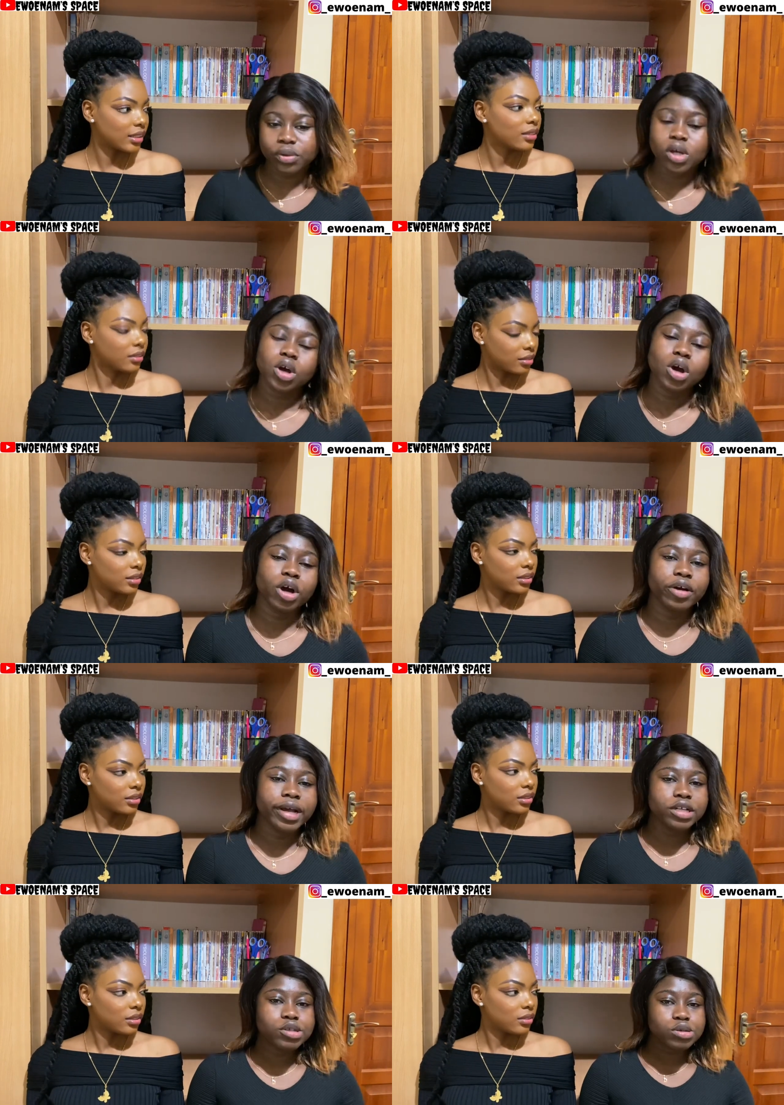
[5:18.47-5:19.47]
Speaker 1: agent? Mm-hmm. all
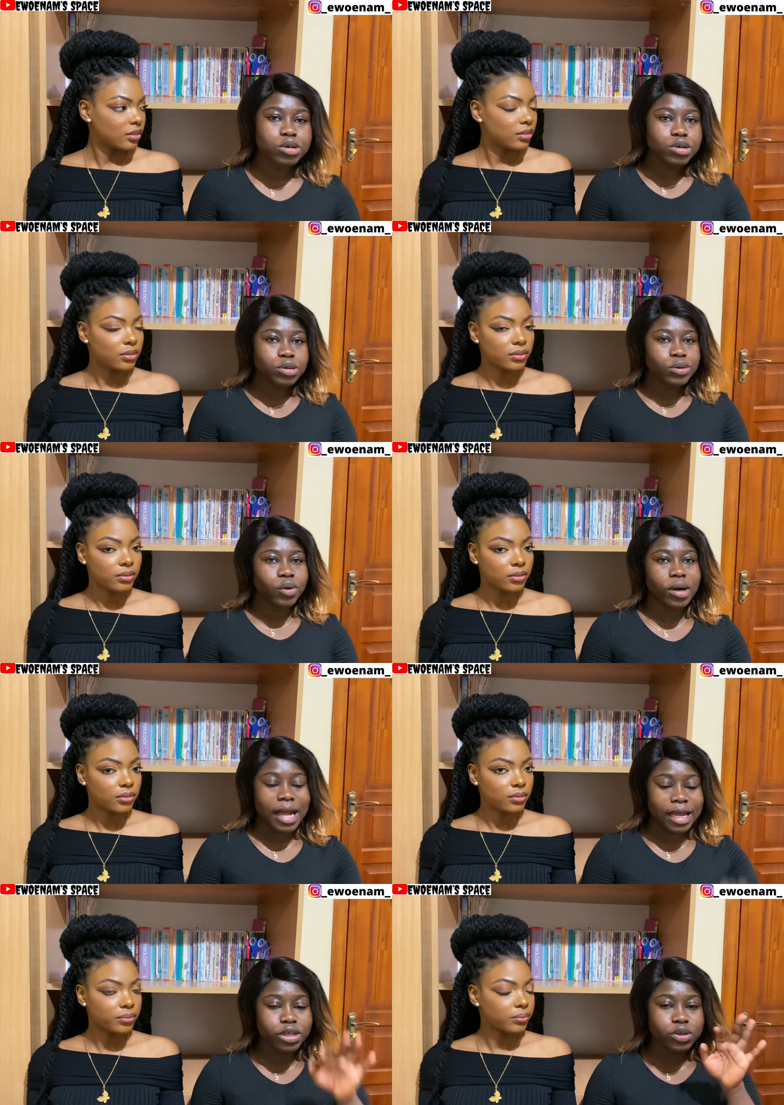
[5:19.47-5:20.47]
right so
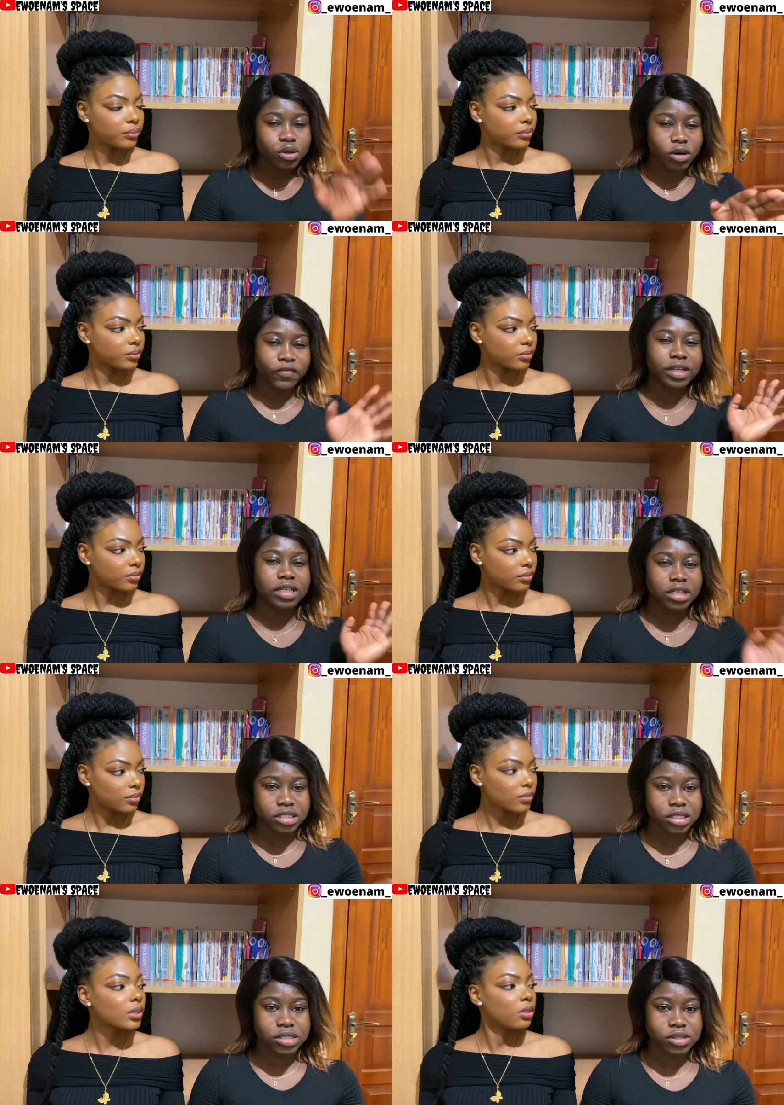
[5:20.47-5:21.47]
I know of an
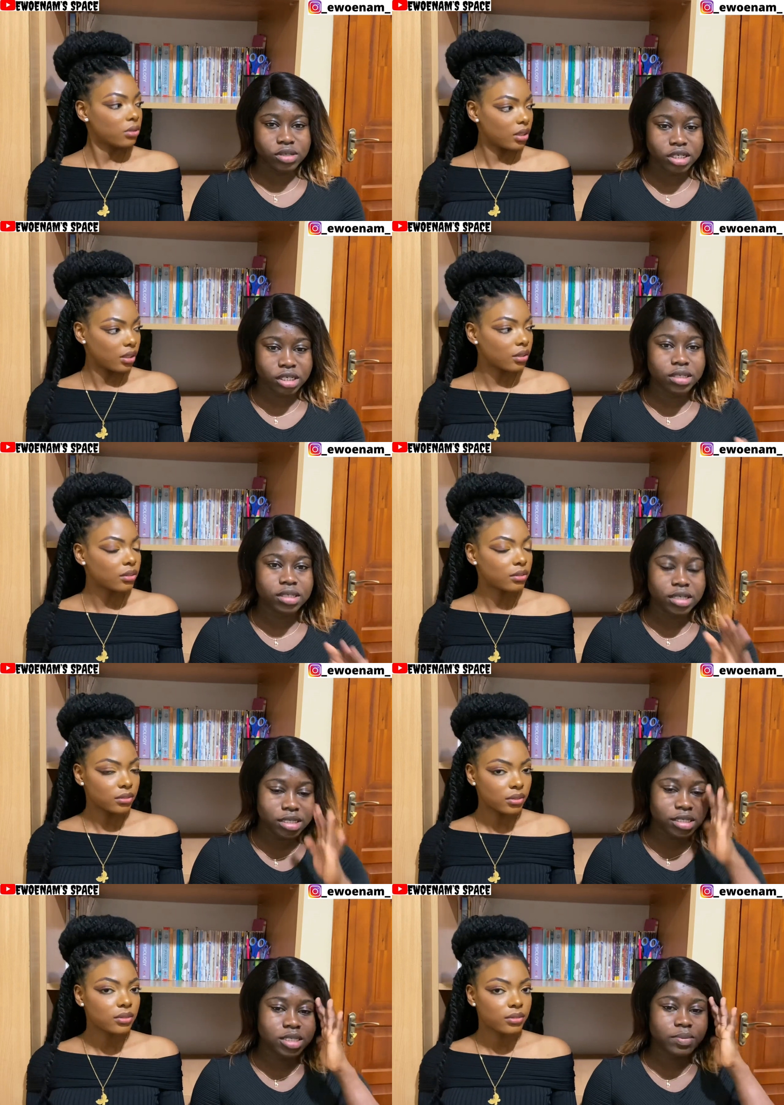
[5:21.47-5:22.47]
agent. Okay. okay.
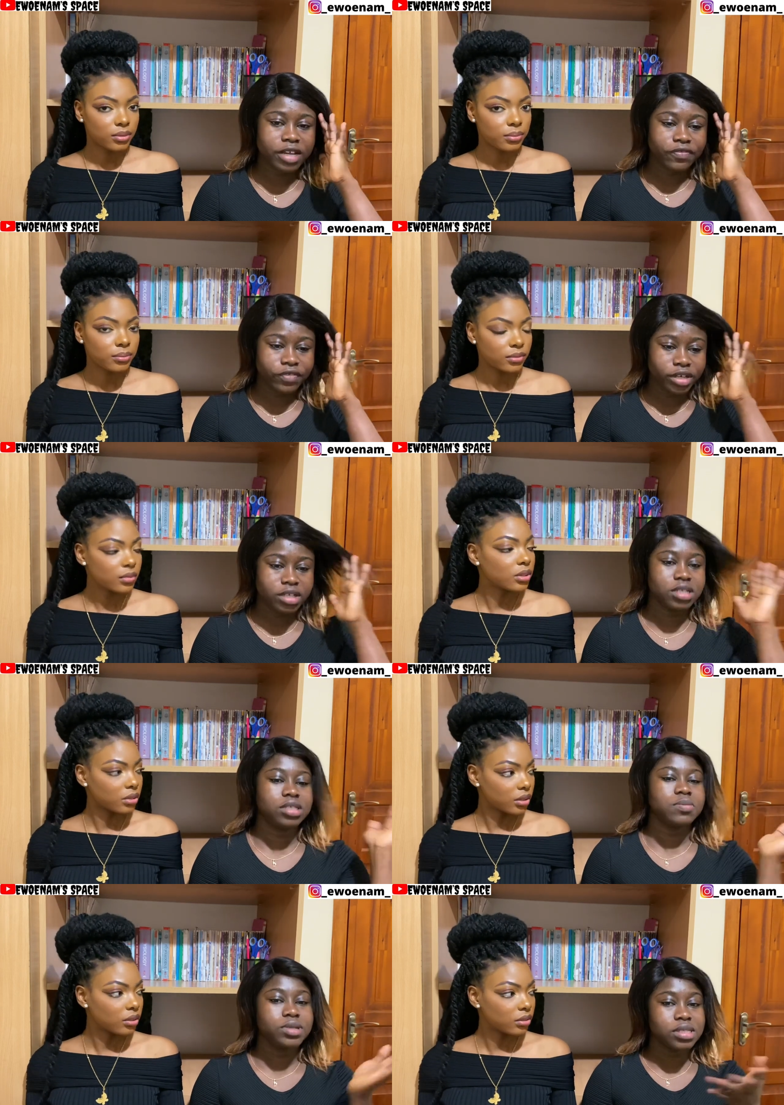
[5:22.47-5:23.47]
Yes, he's my friend.
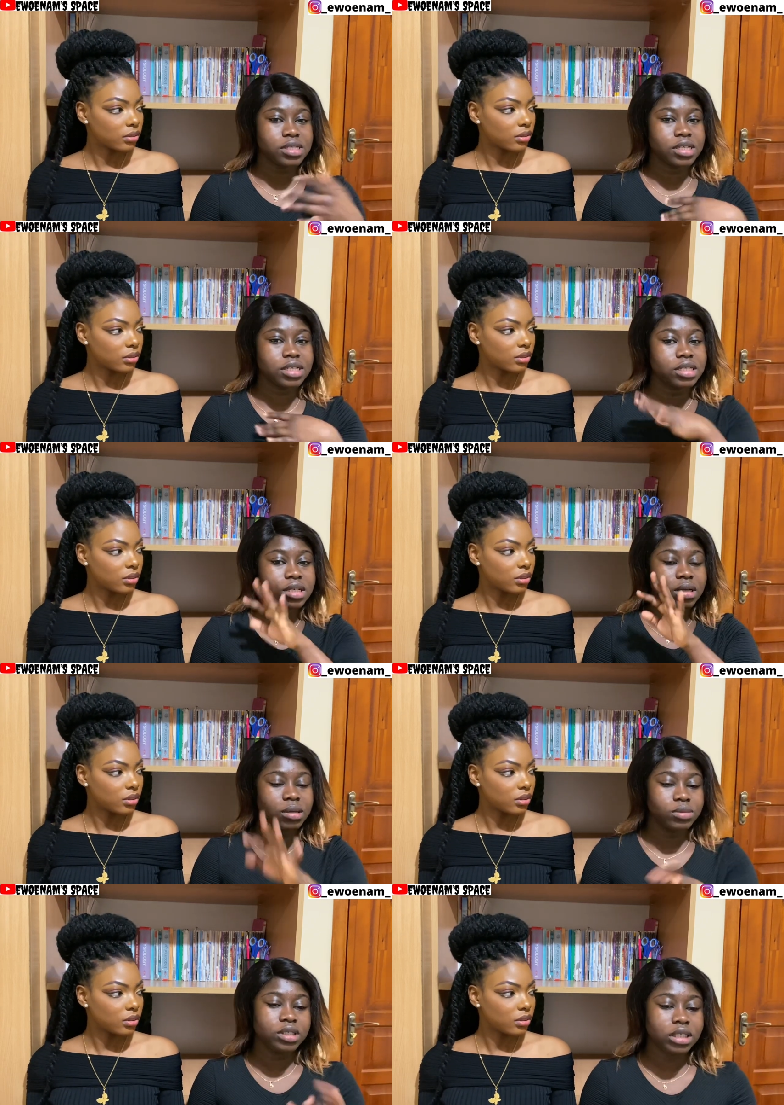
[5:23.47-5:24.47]
He's okay. basically
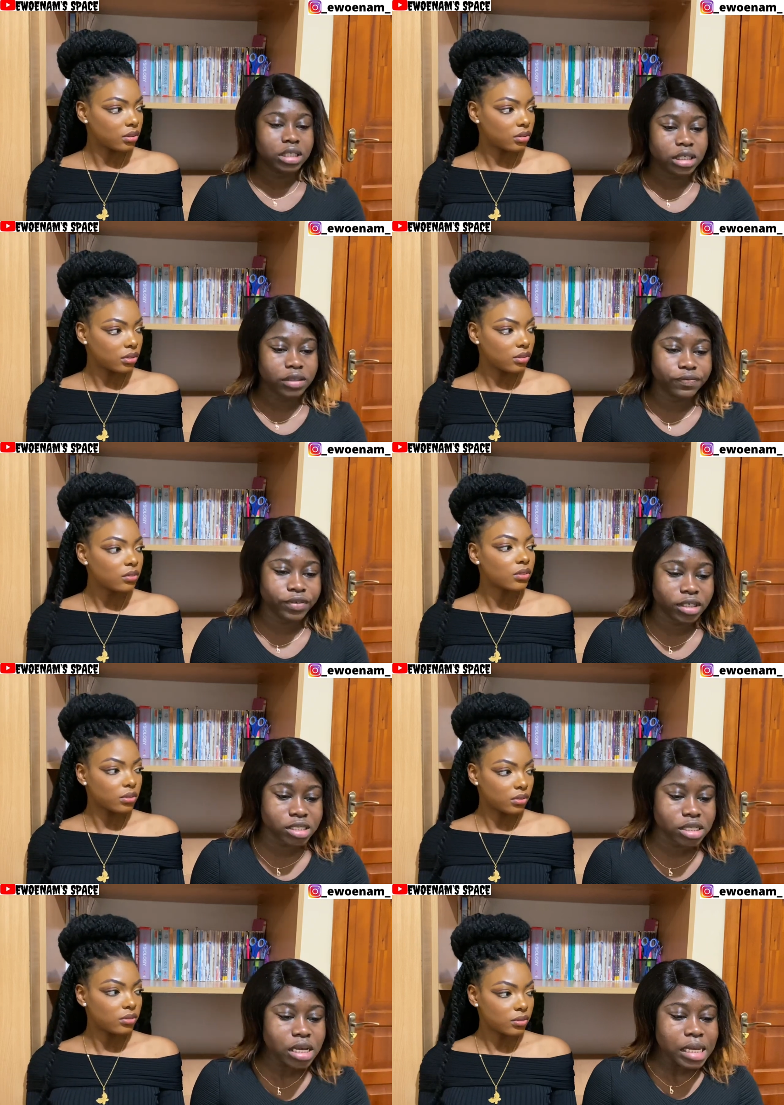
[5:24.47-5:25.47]
um, in Kiev.
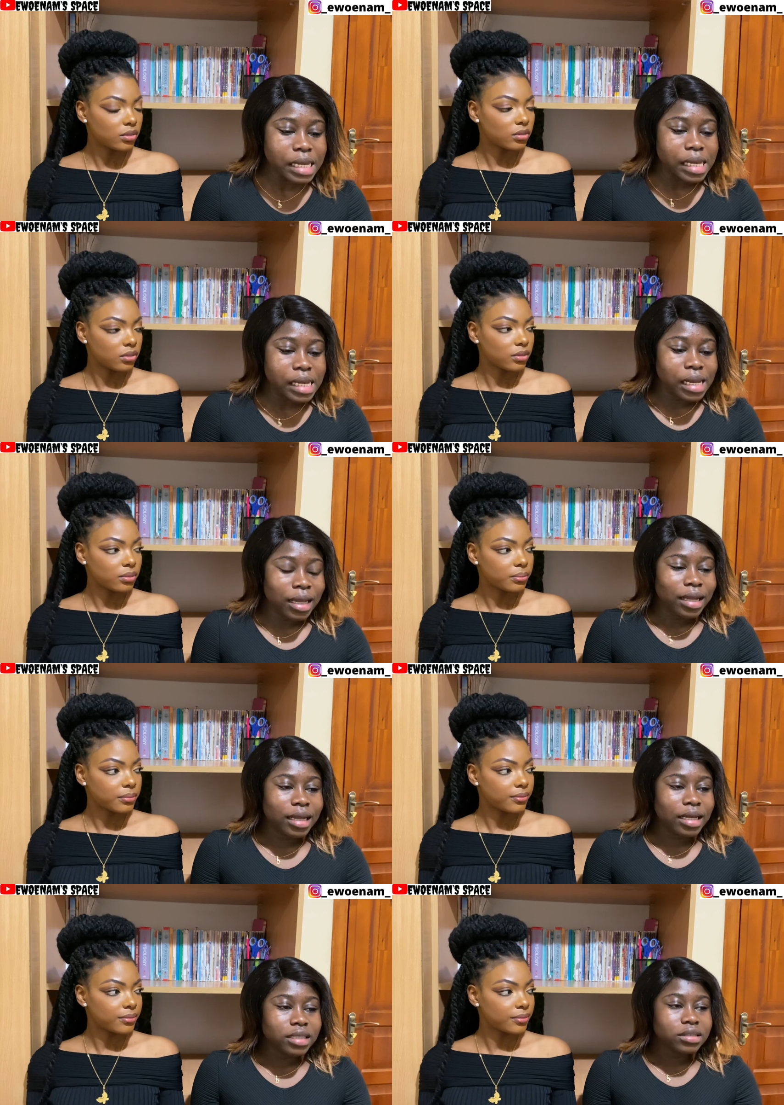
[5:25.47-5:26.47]
Yes.
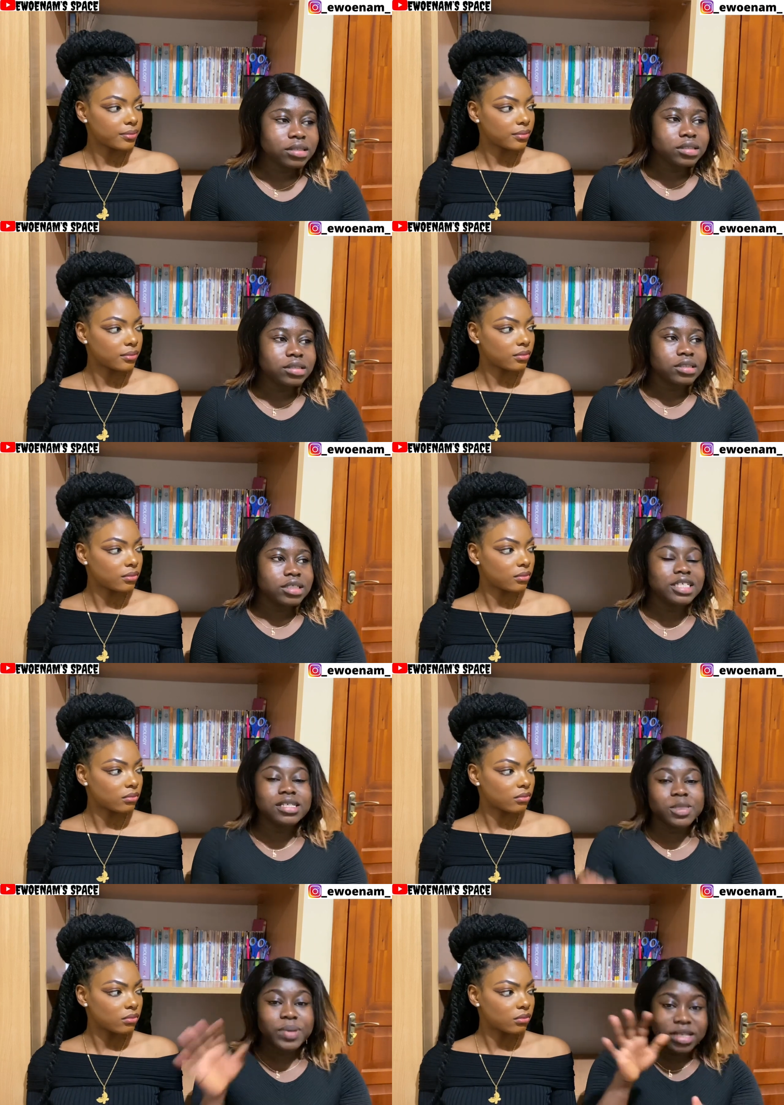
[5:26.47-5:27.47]
And
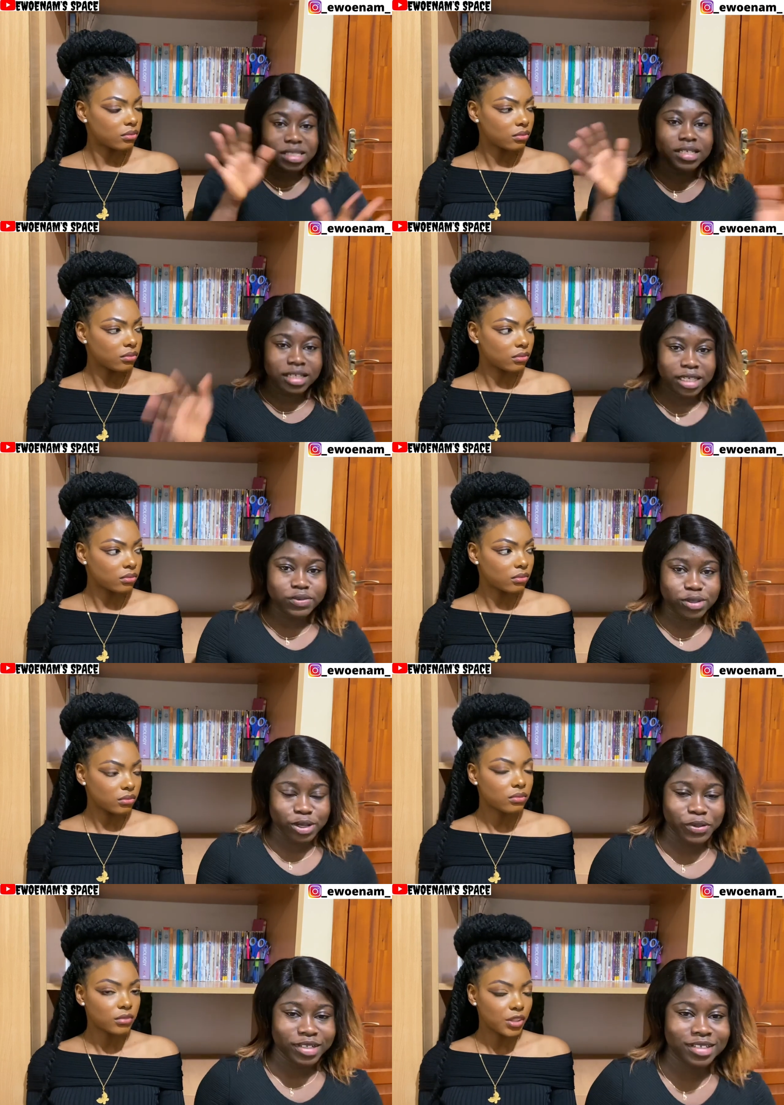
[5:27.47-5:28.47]
he's based in Kiev,
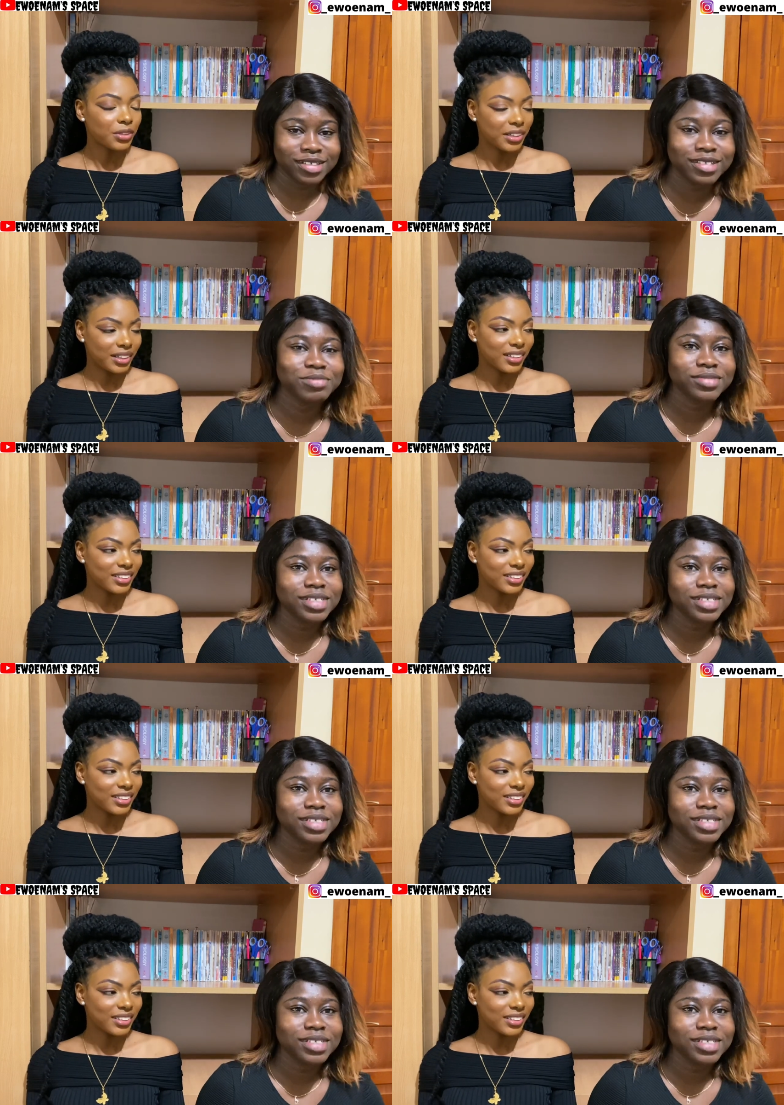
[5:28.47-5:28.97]
sorry. Okay.